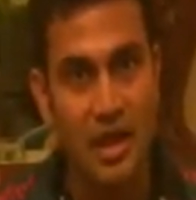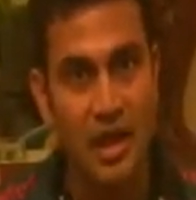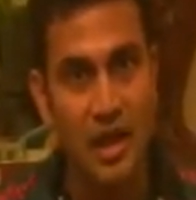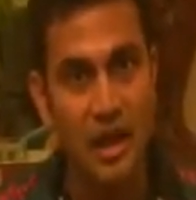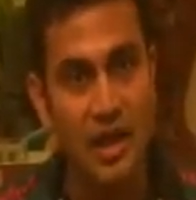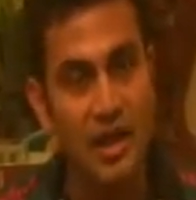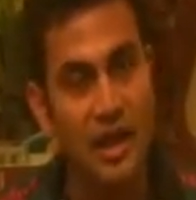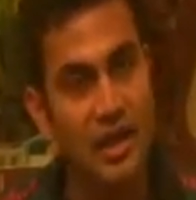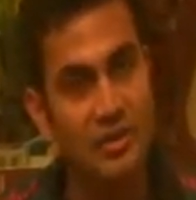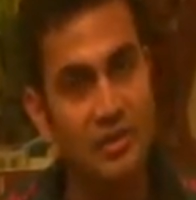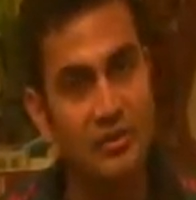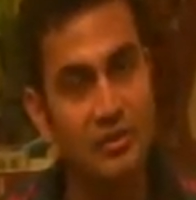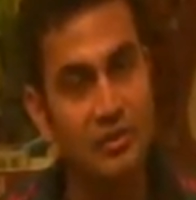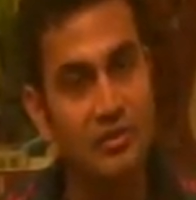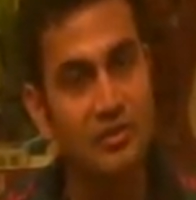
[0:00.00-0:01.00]
and
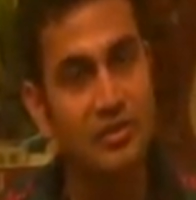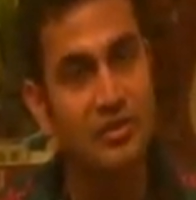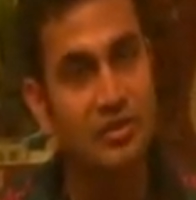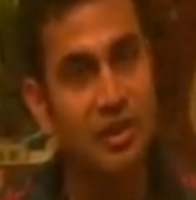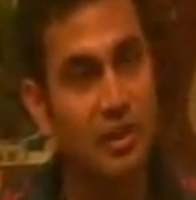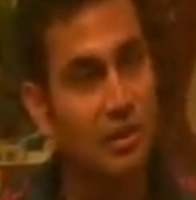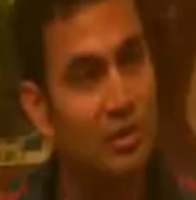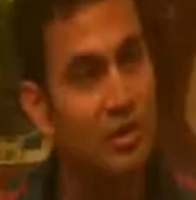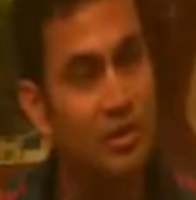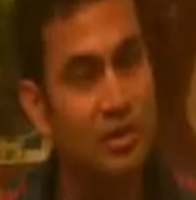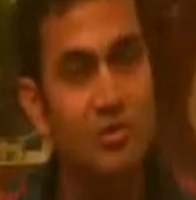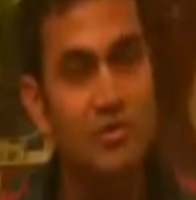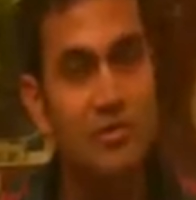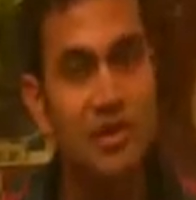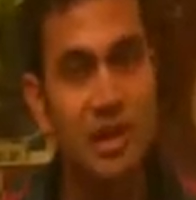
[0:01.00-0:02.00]
the sort of general
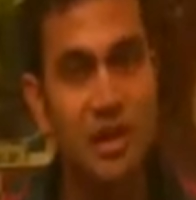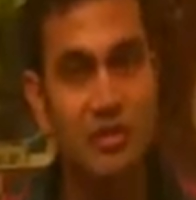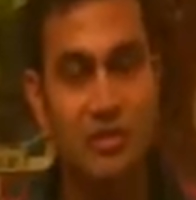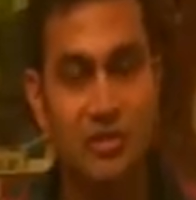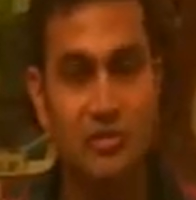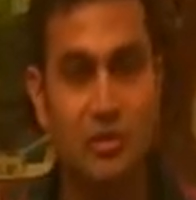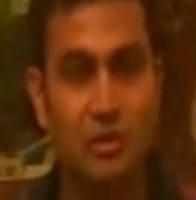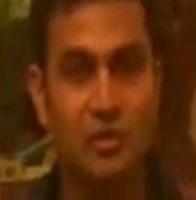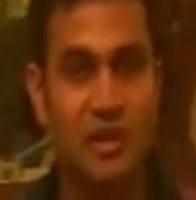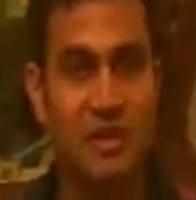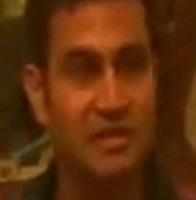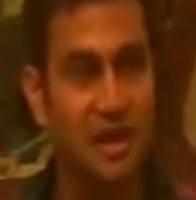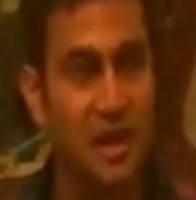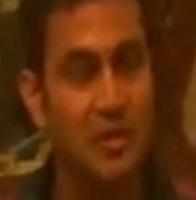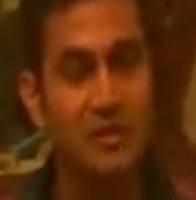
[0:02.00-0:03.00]
unification of
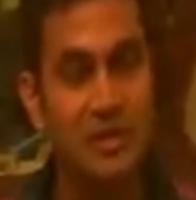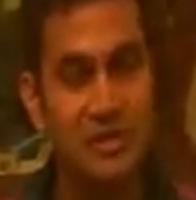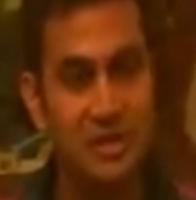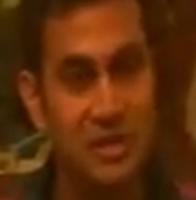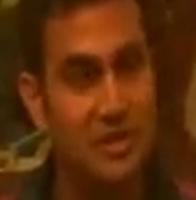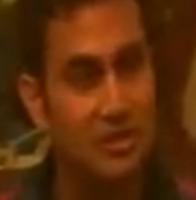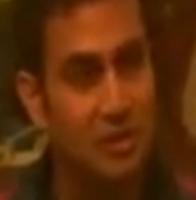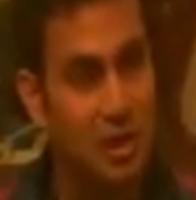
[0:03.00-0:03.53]
formats and how things